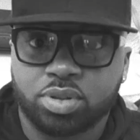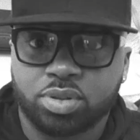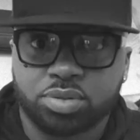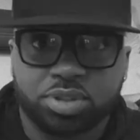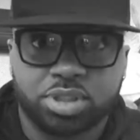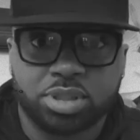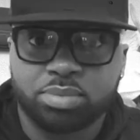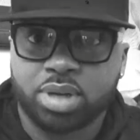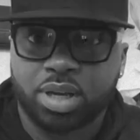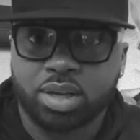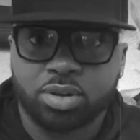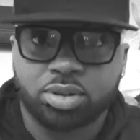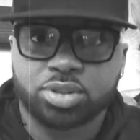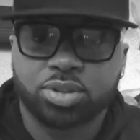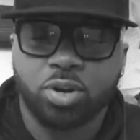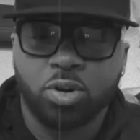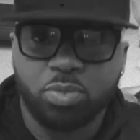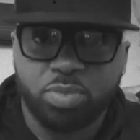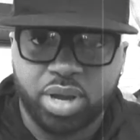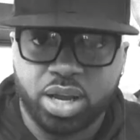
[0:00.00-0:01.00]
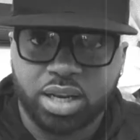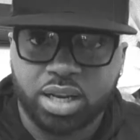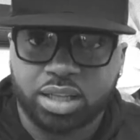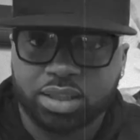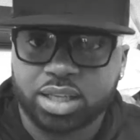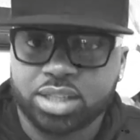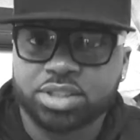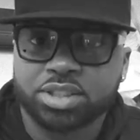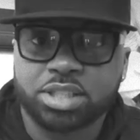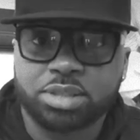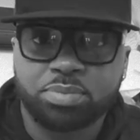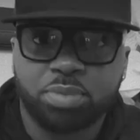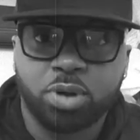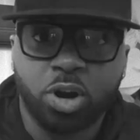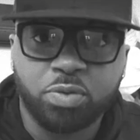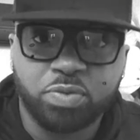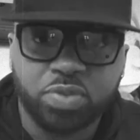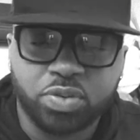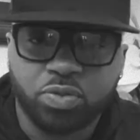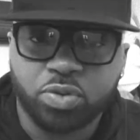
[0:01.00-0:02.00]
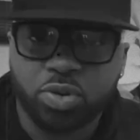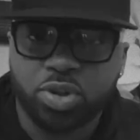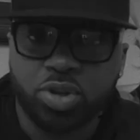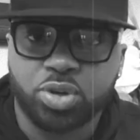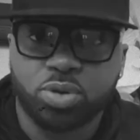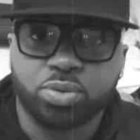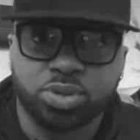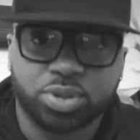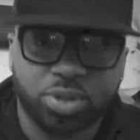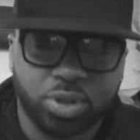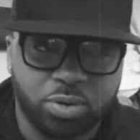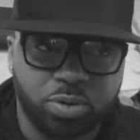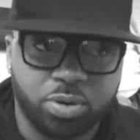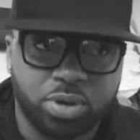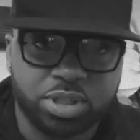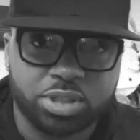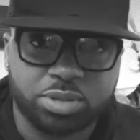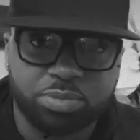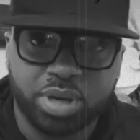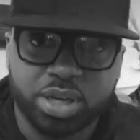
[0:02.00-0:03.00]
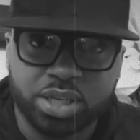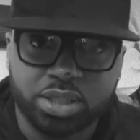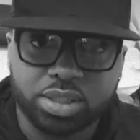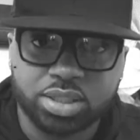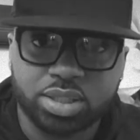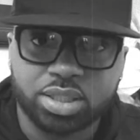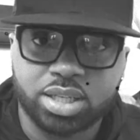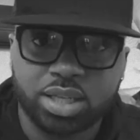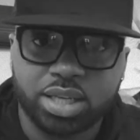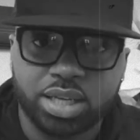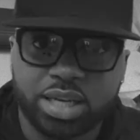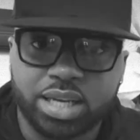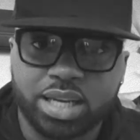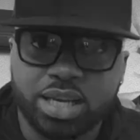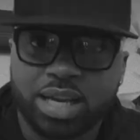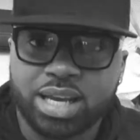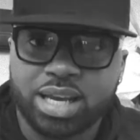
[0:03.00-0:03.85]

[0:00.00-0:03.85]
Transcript: seem like your soulmate, like they seem perfect for you. So it's basically